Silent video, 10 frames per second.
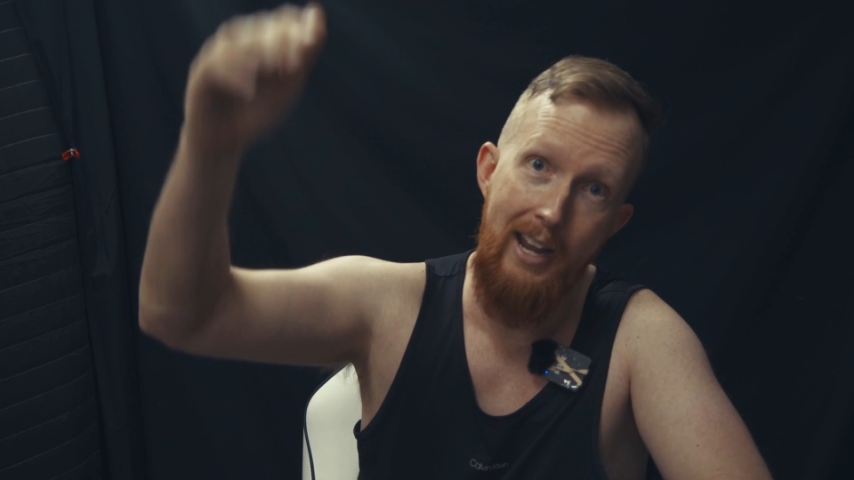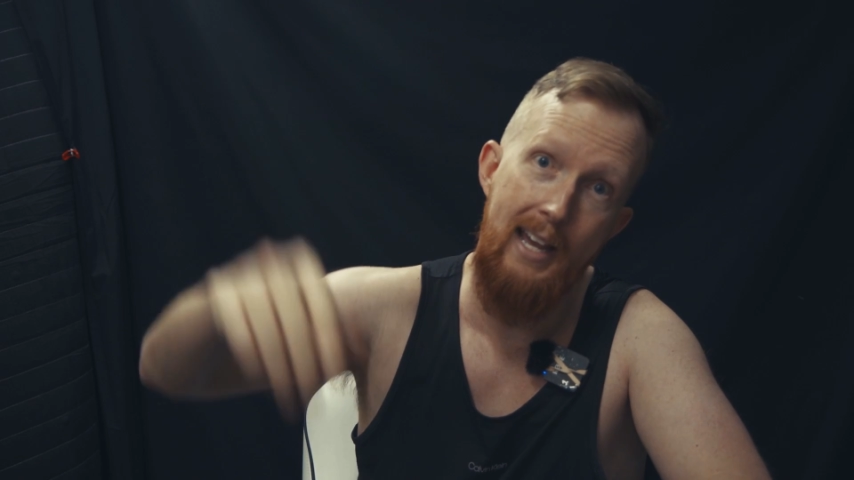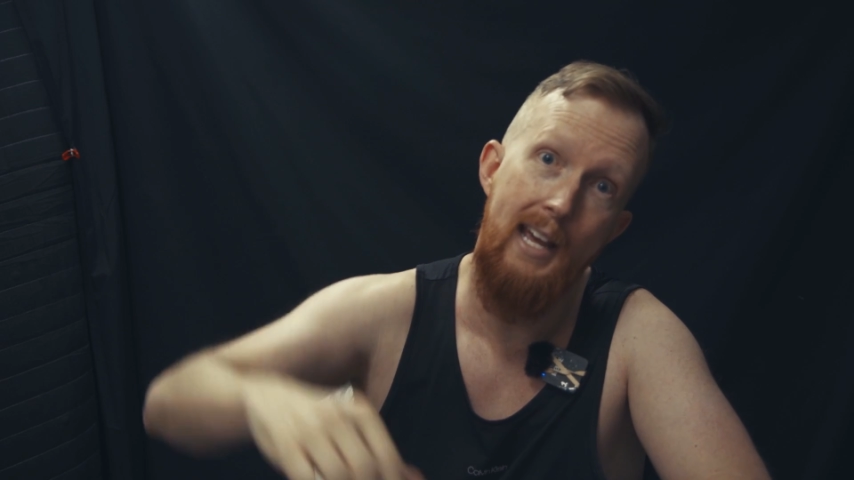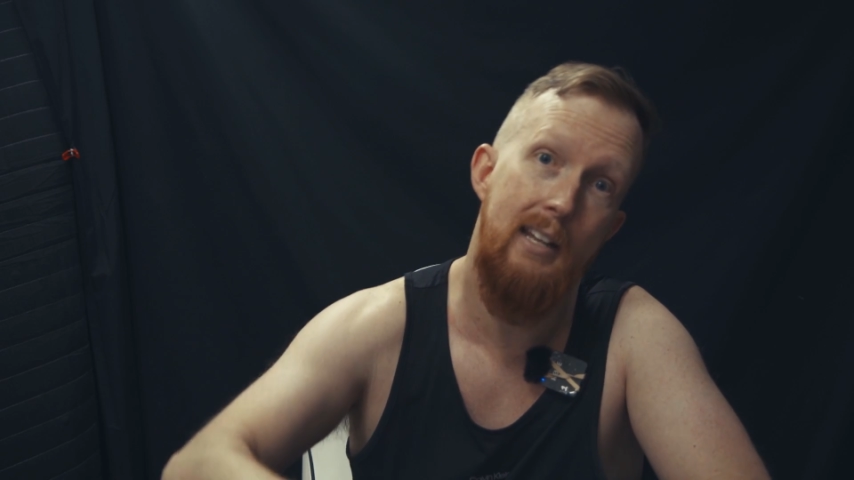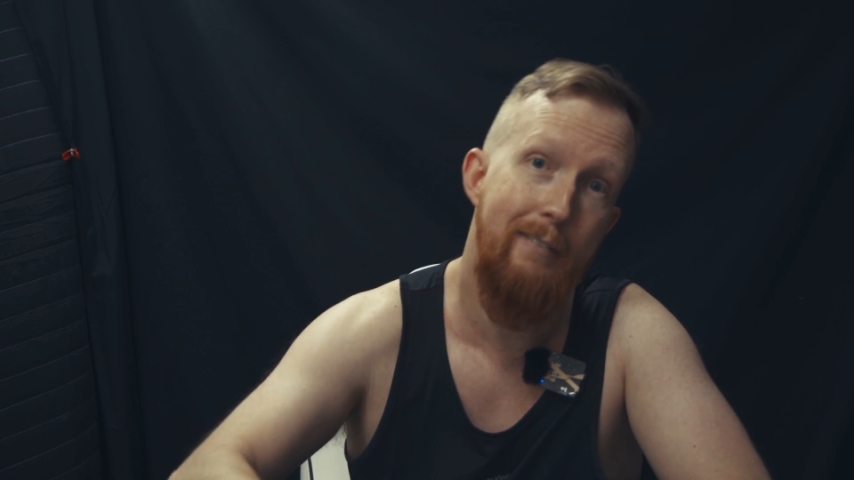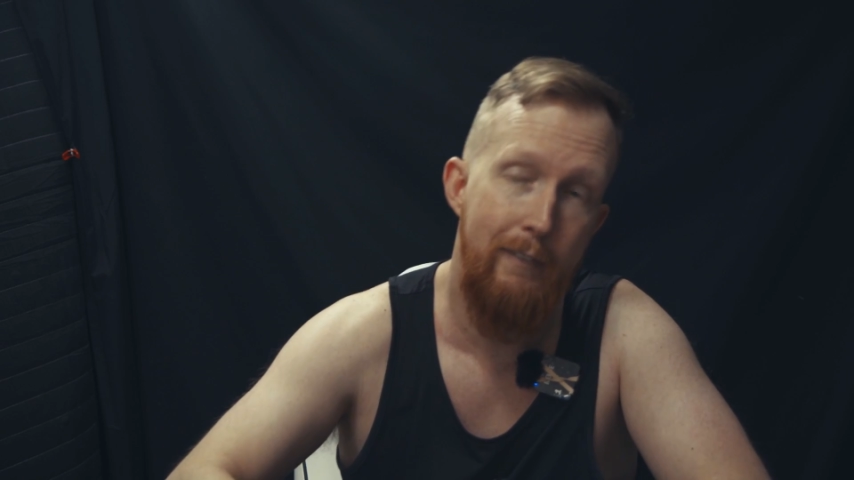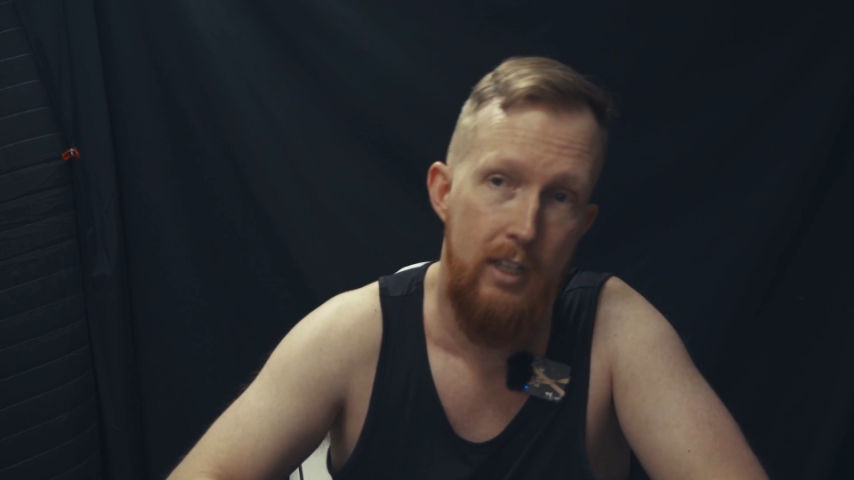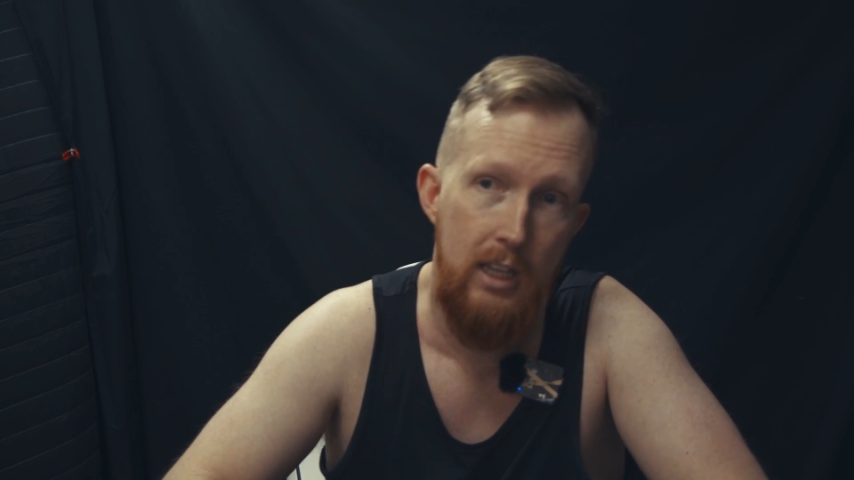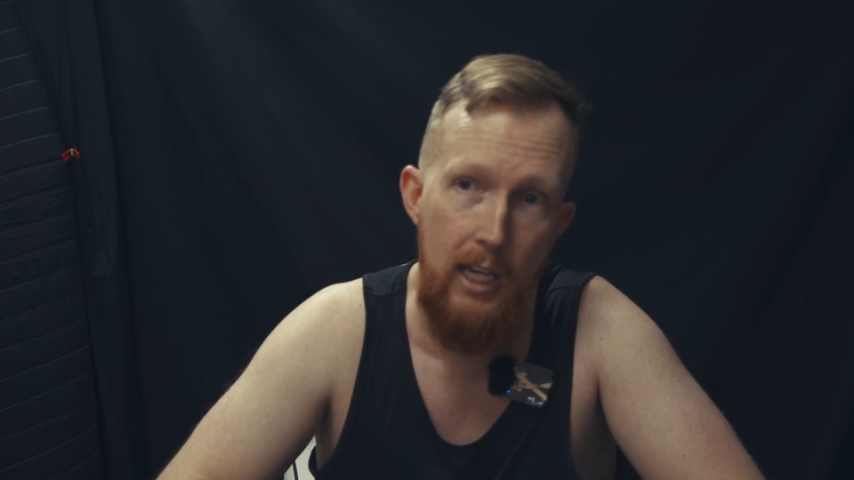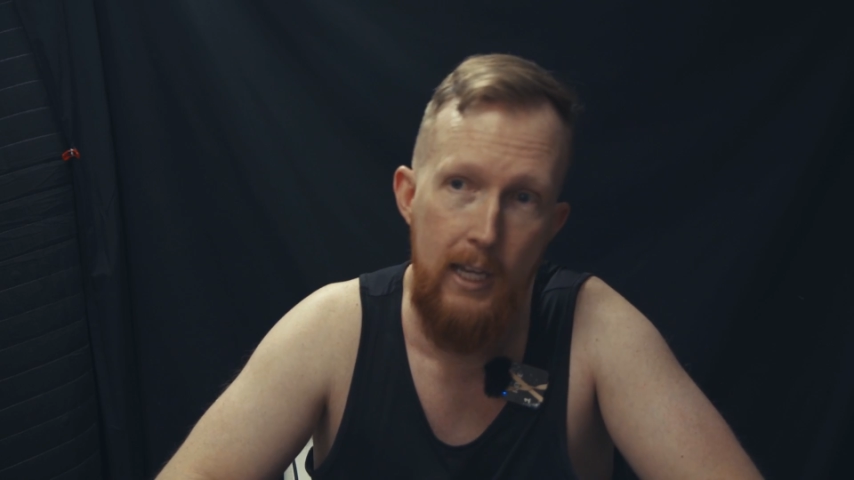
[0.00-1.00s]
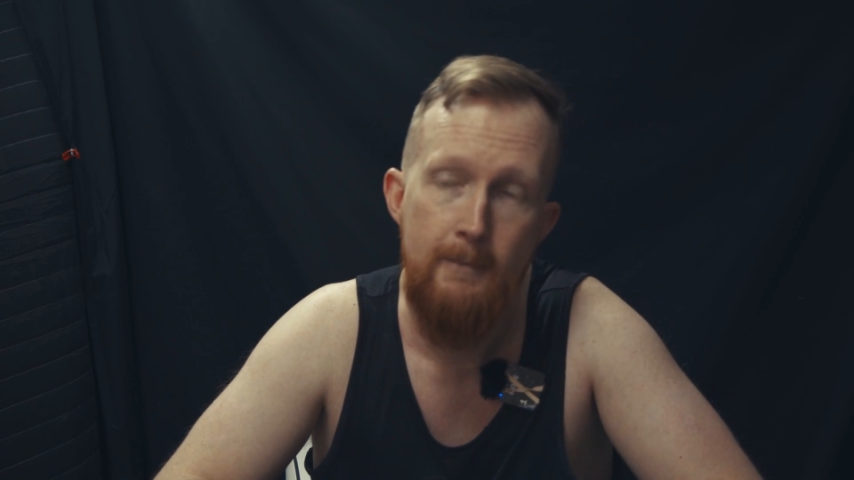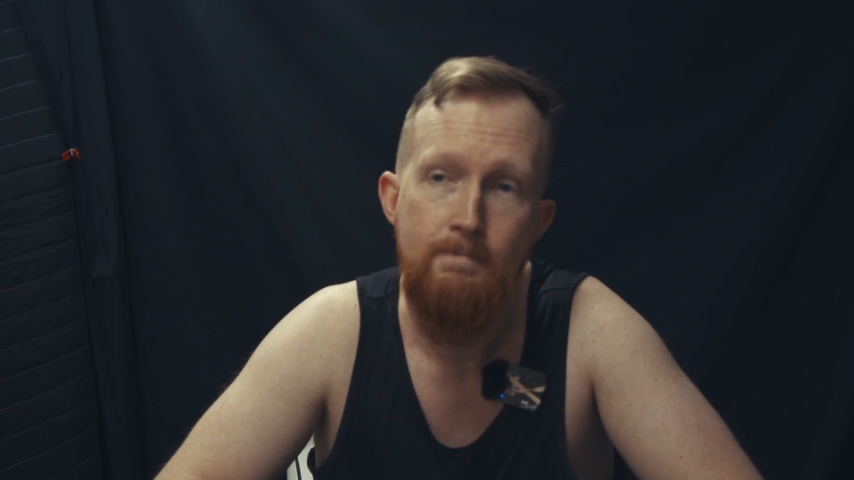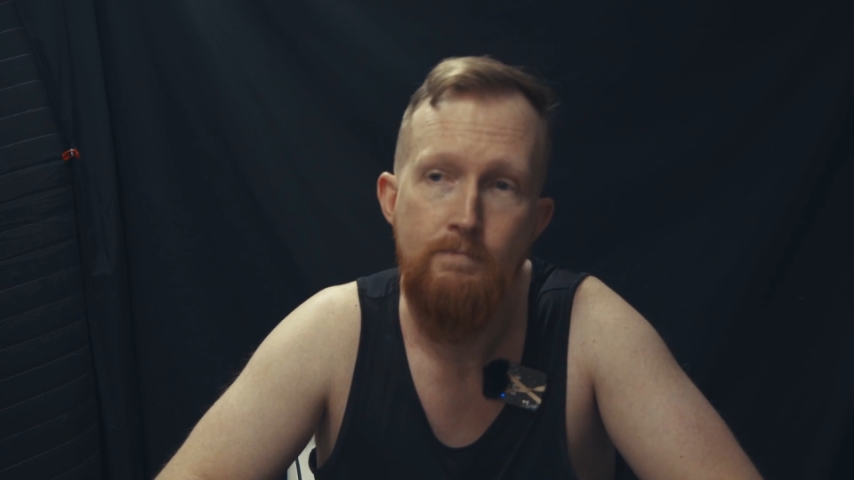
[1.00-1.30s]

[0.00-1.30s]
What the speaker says: end of everything.